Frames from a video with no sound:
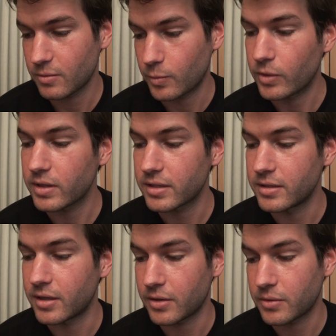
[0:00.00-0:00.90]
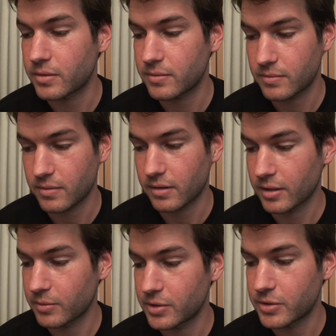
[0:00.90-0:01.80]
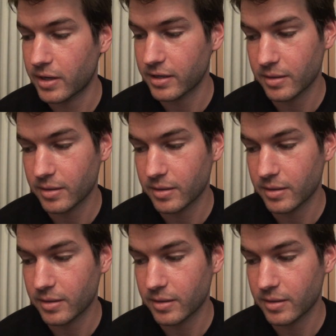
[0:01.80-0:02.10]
Will had known they would drag